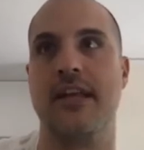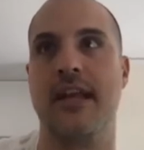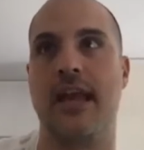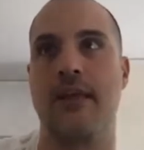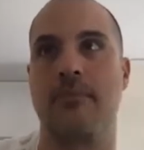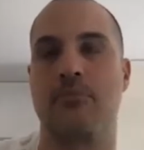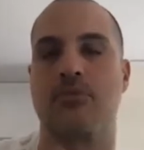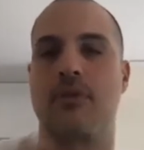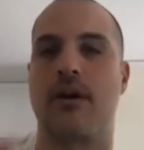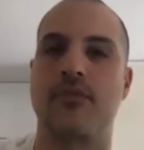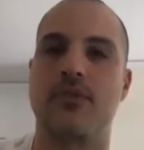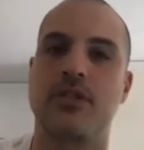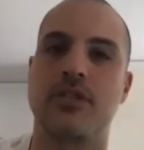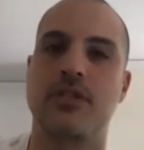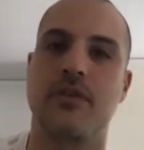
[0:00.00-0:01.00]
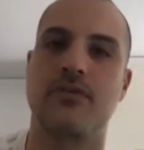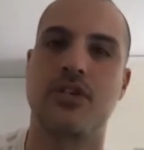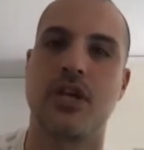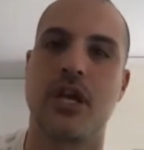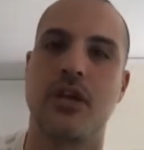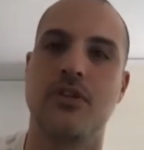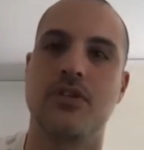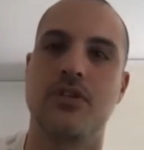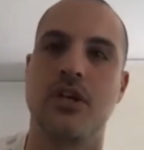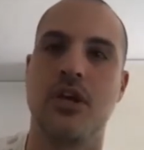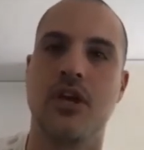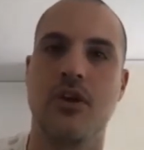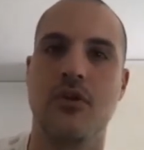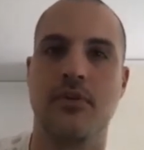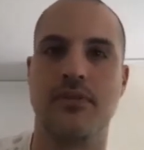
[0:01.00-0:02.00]
and preferences have changed.
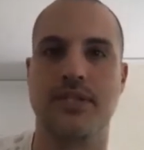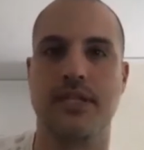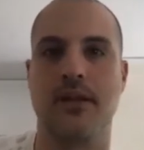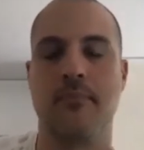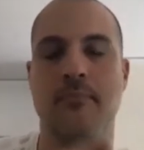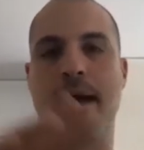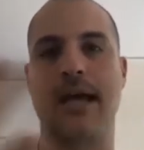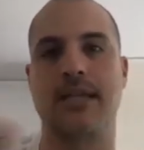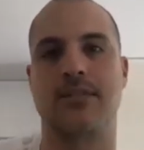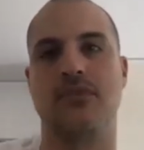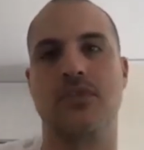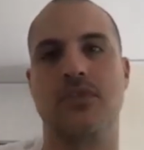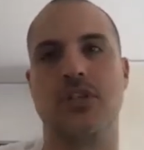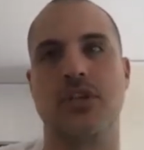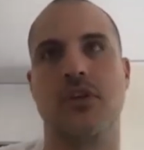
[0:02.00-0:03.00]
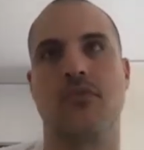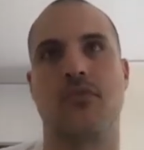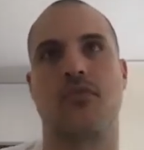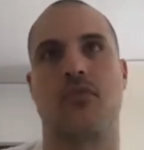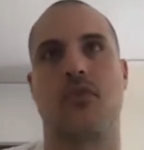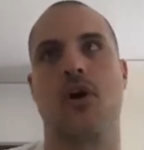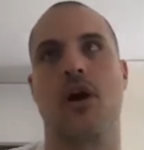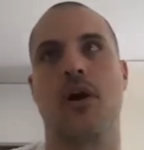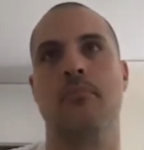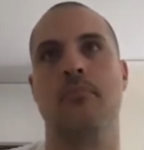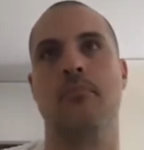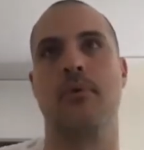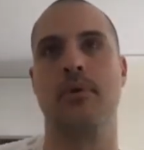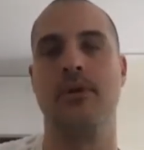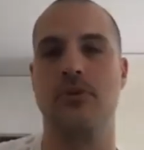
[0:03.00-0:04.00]
We've seen a massive shift from,
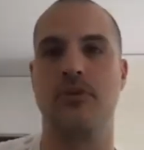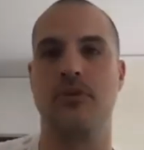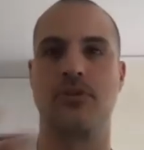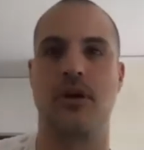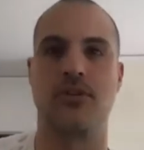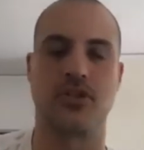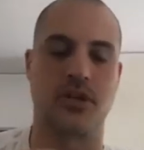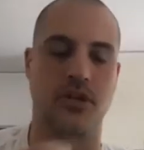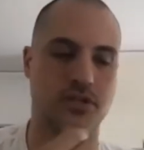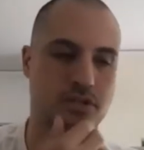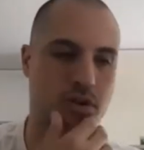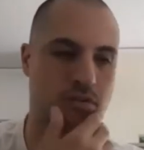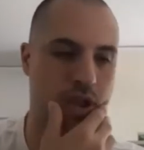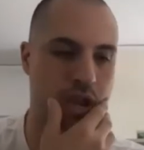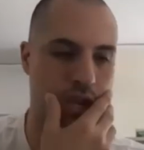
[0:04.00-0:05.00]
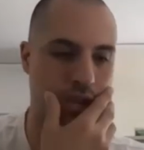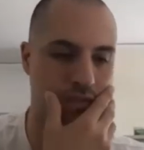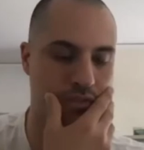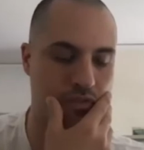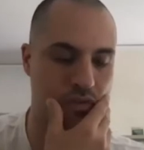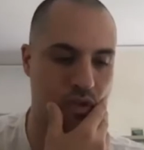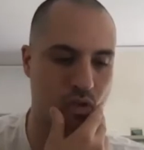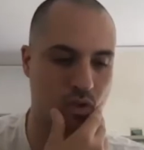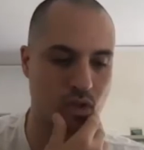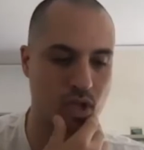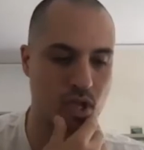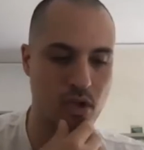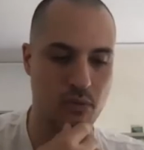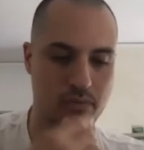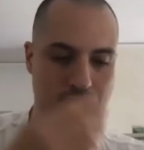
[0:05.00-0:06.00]
and we do a chunk of surveying in the field,
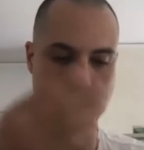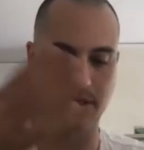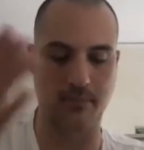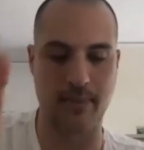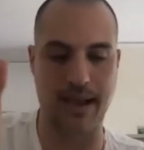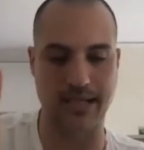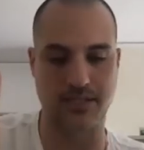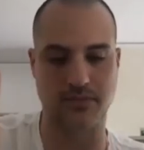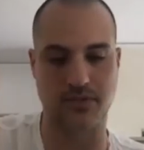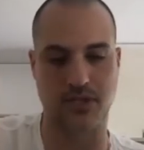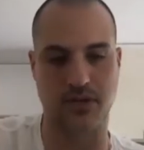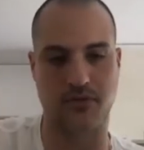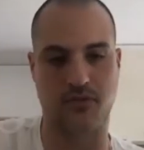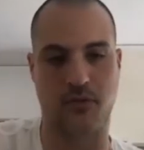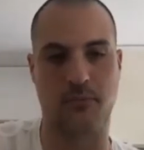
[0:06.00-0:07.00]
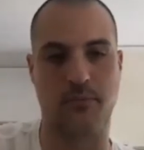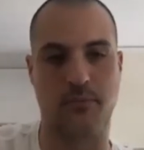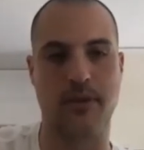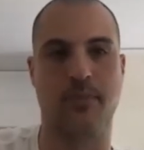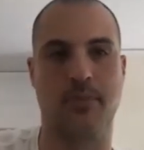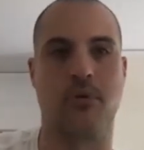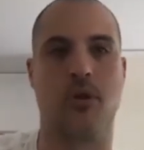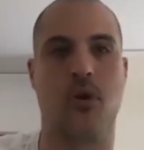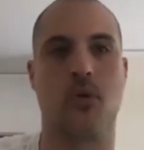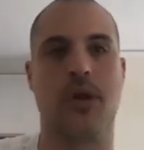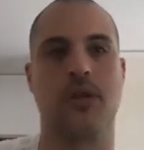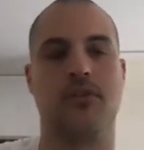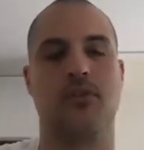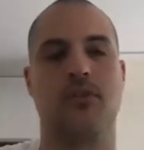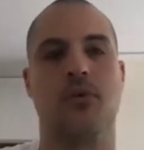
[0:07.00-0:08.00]
we've seen a massive shift from people going
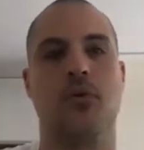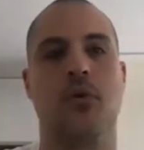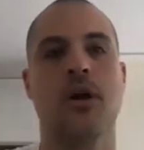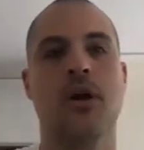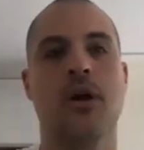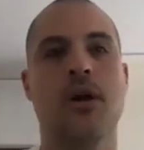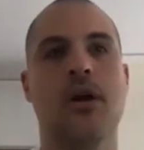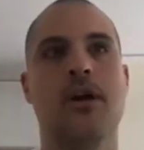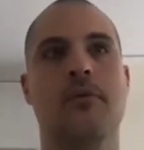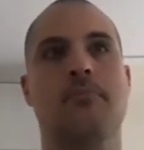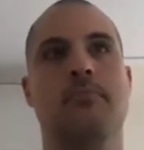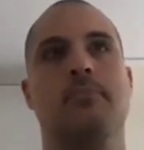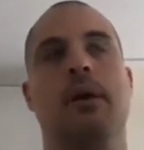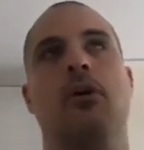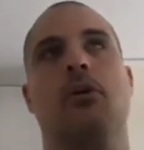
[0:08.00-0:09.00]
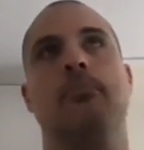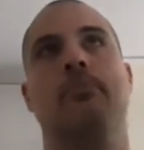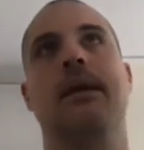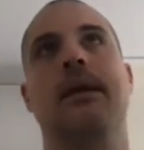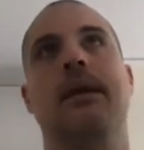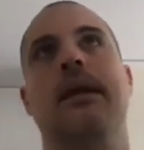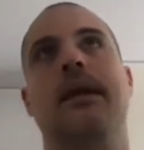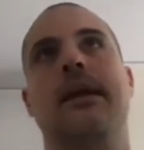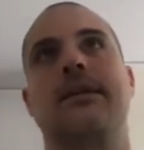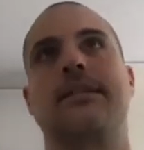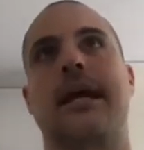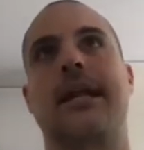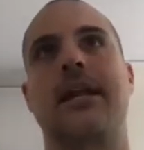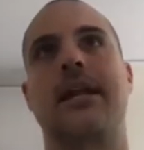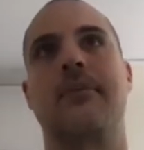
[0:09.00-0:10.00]
to or being
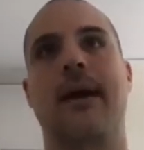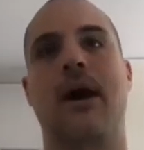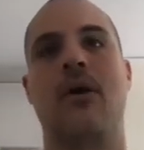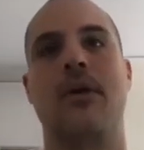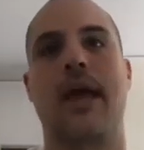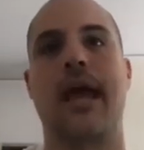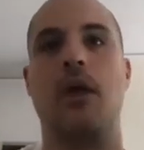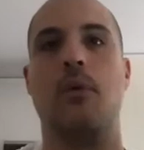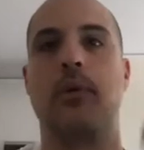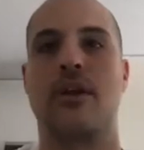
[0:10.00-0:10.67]
excited about, hey, we're going to